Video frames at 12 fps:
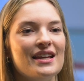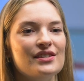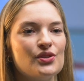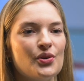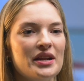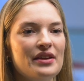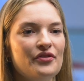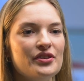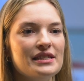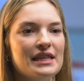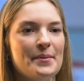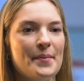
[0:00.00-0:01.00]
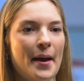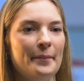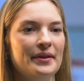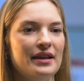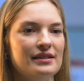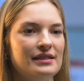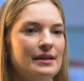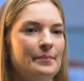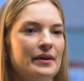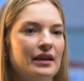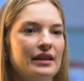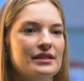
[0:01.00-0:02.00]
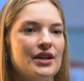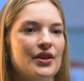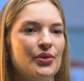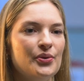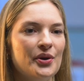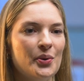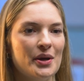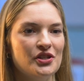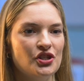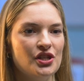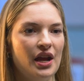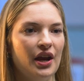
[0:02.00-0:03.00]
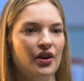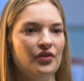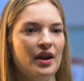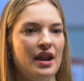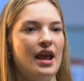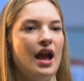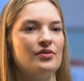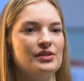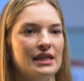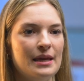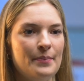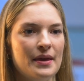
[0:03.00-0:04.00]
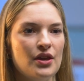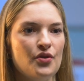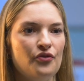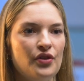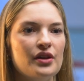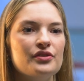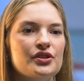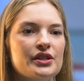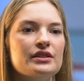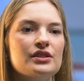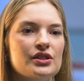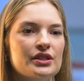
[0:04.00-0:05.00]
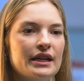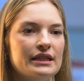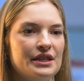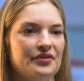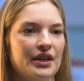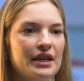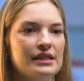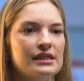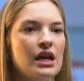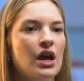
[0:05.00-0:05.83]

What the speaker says: Screening for sleep apnea is typically done through a questionnaire rating how sleepy you feel during certain activities,